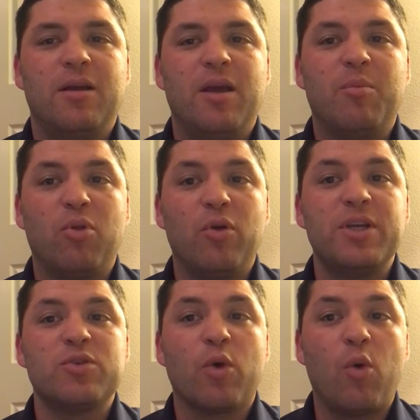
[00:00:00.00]

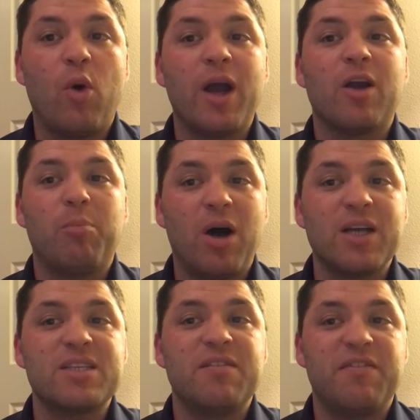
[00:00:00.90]
Employees require
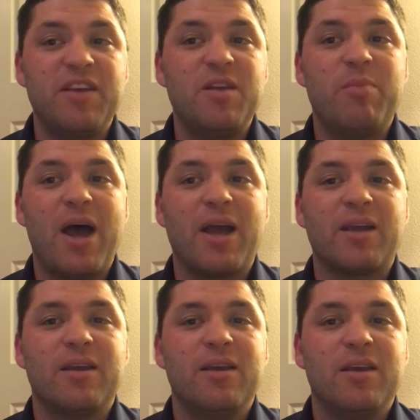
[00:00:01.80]
positive
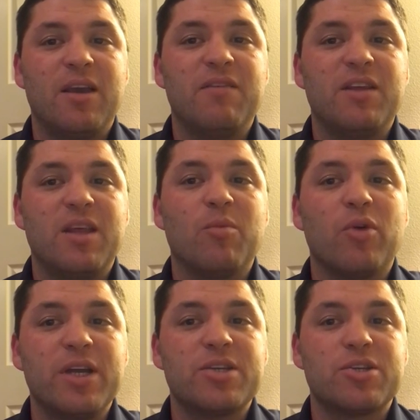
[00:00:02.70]
feedback, giving them
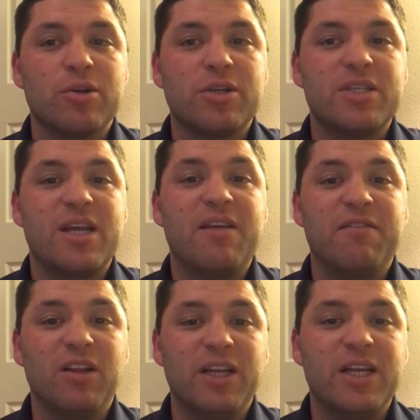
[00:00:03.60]
reassurance and
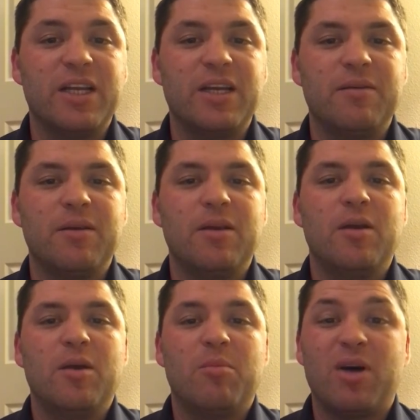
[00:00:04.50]
validity.
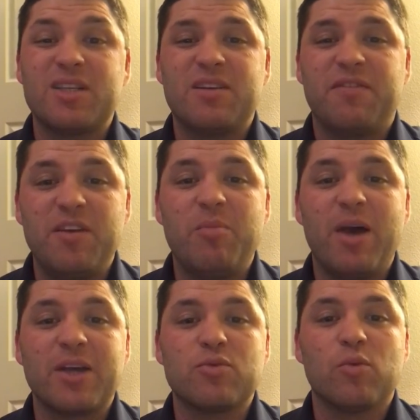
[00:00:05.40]
Positive
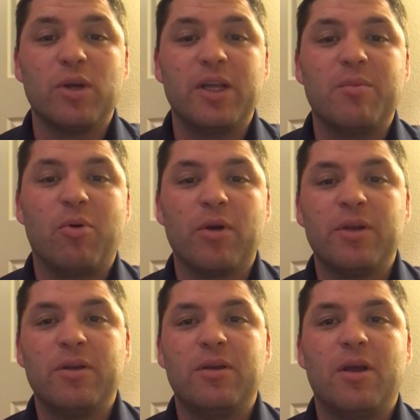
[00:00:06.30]
feedback is really
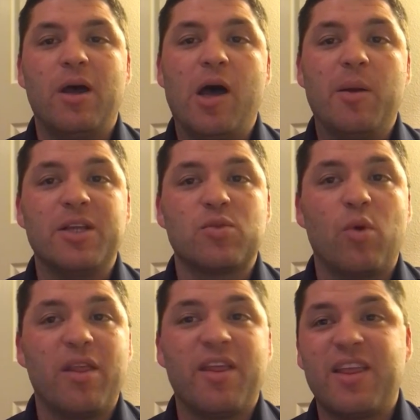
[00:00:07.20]
important. It's
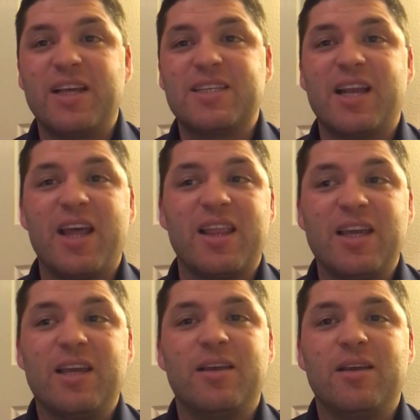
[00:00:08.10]
one of the things that I
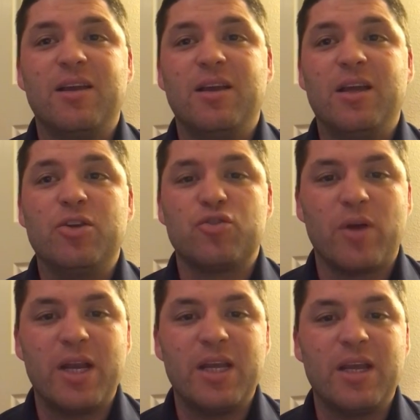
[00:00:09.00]
think in
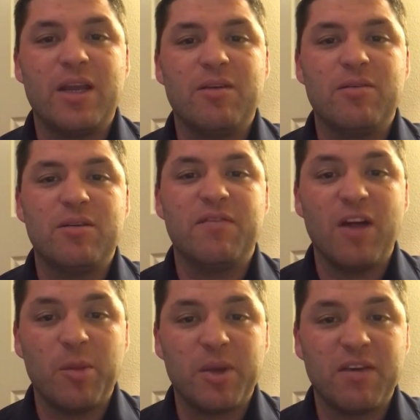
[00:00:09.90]
training and
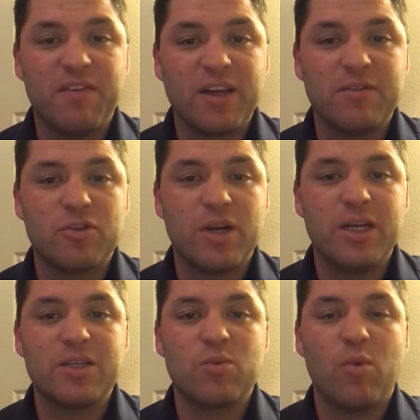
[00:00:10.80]
developing effective
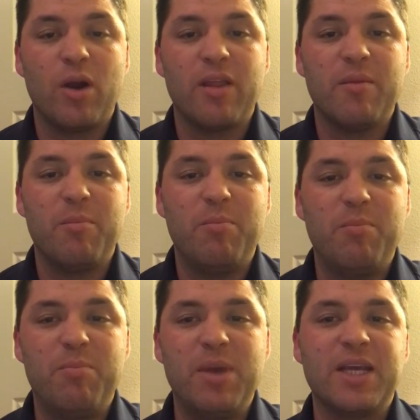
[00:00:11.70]
training is one of the
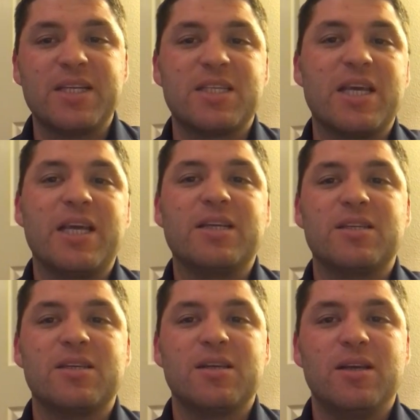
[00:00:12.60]
biggest
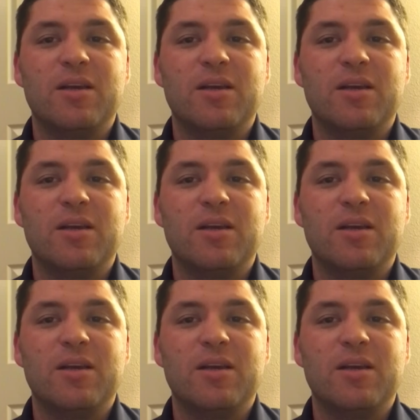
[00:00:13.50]
things,